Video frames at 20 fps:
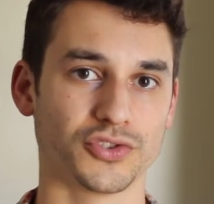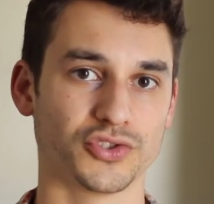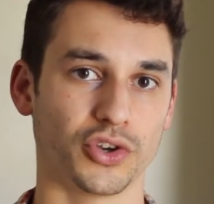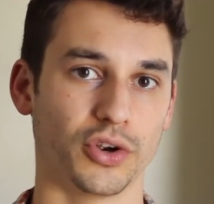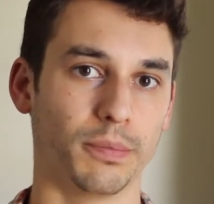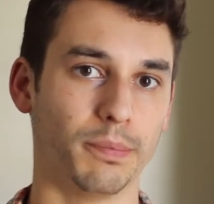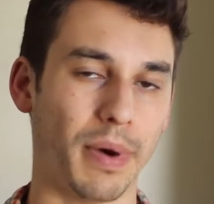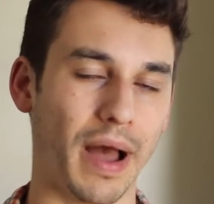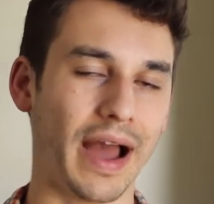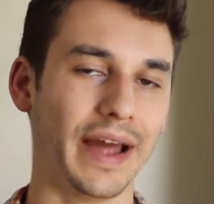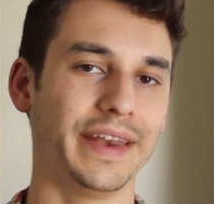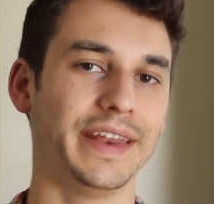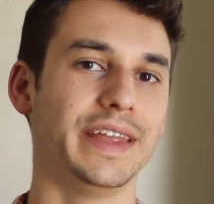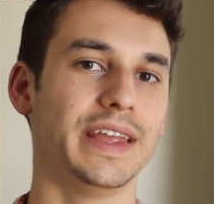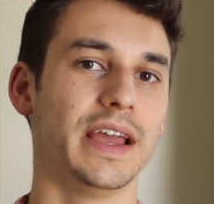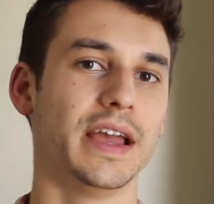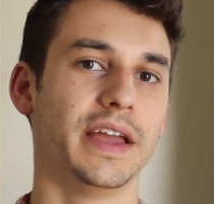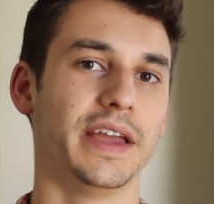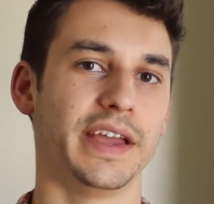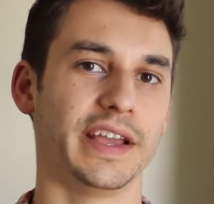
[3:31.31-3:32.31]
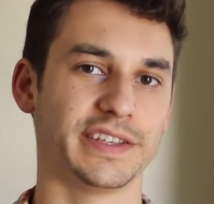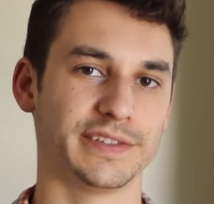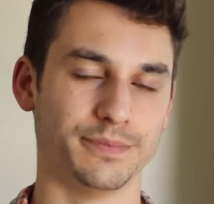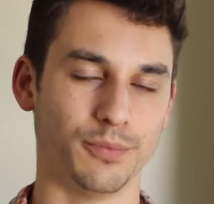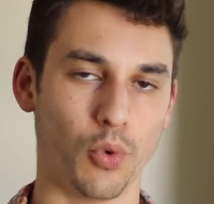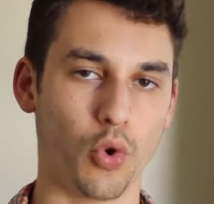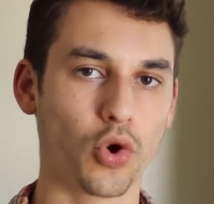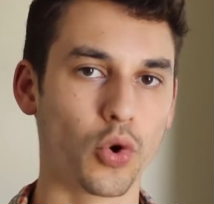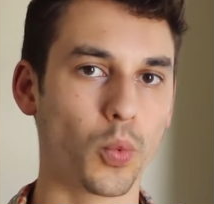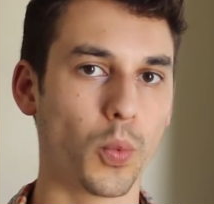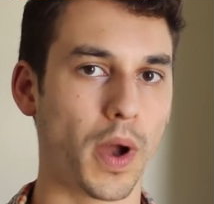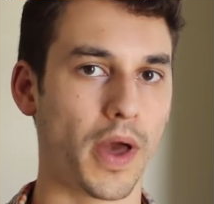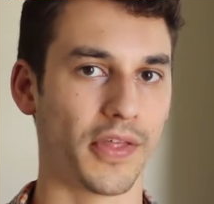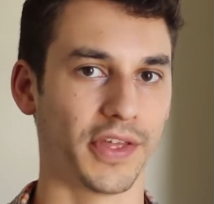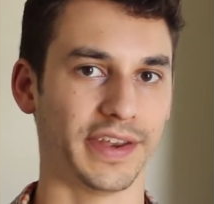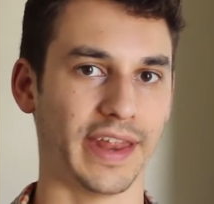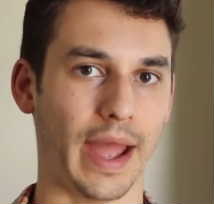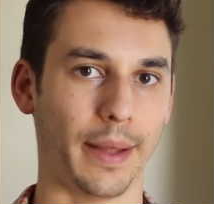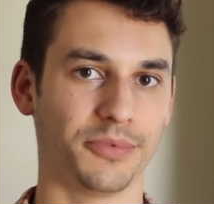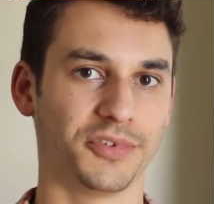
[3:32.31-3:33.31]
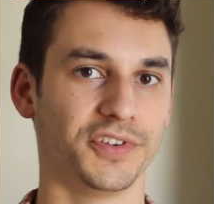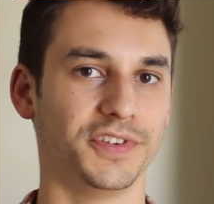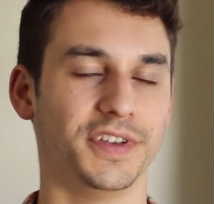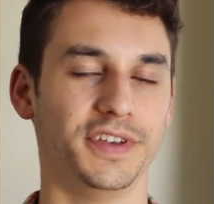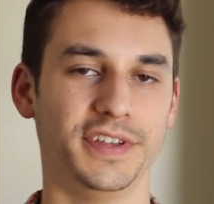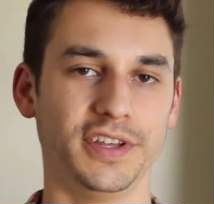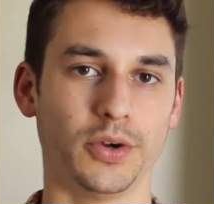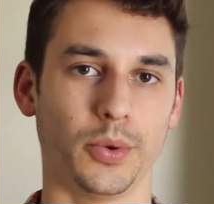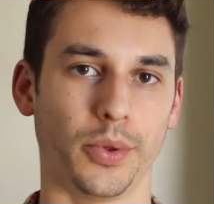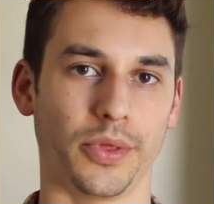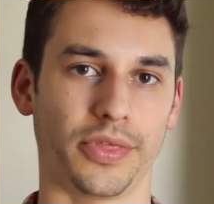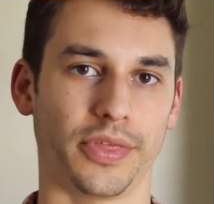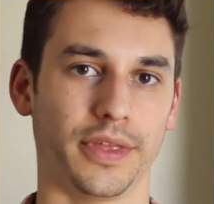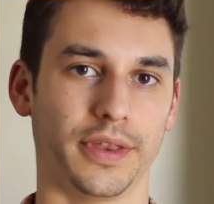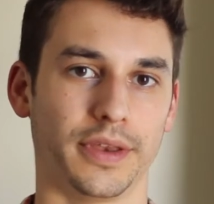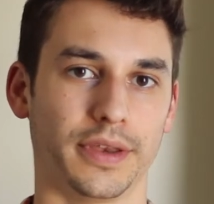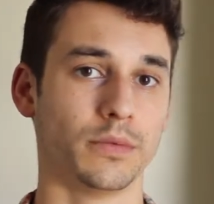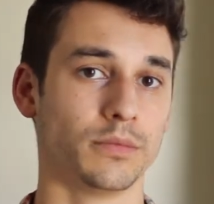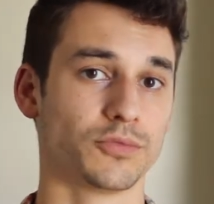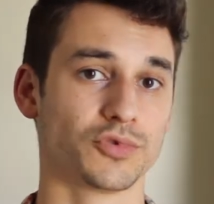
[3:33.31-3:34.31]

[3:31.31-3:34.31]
So your body is more well adapted to deal with it.